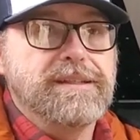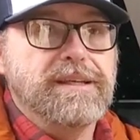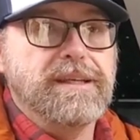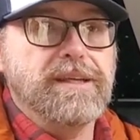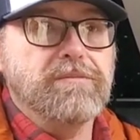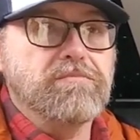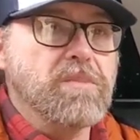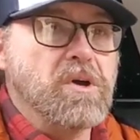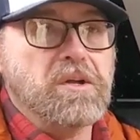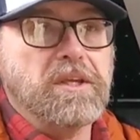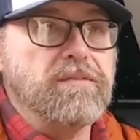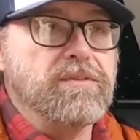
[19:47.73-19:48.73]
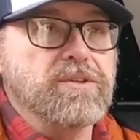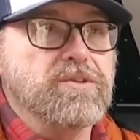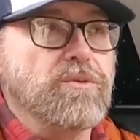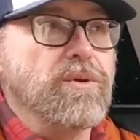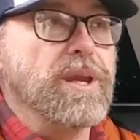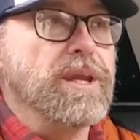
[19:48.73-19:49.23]
in uneven
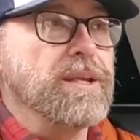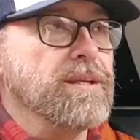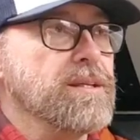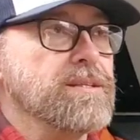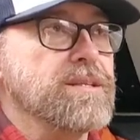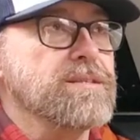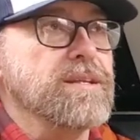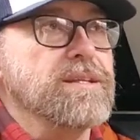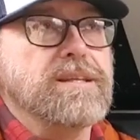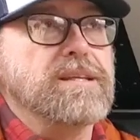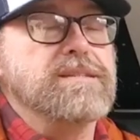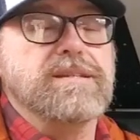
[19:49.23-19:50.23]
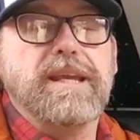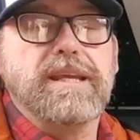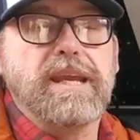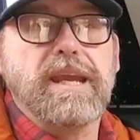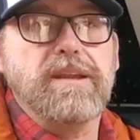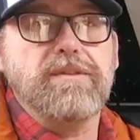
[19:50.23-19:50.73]
terrain. It doesn't
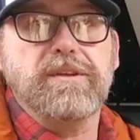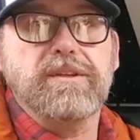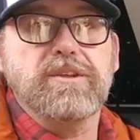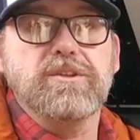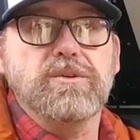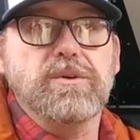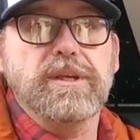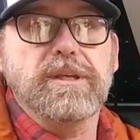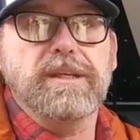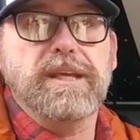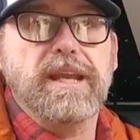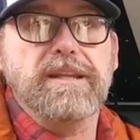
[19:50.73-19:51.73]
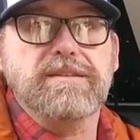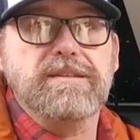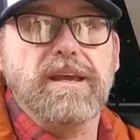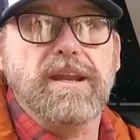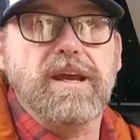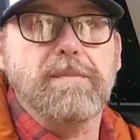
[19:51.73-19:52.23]
take anything to do it and get it
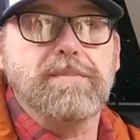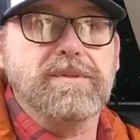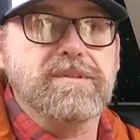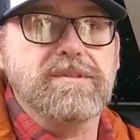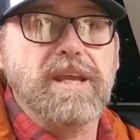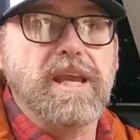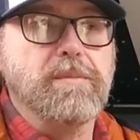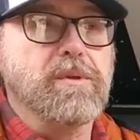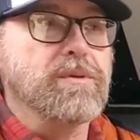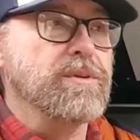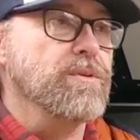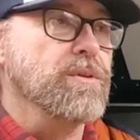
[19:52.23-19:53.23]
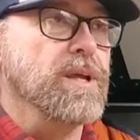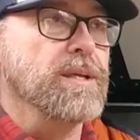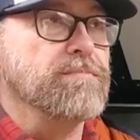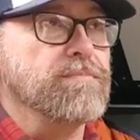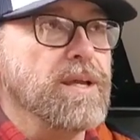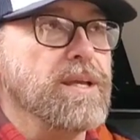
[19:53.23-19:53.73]
set up and stable. And you're like,
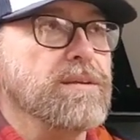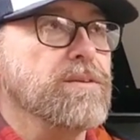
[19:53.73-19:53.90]
hey,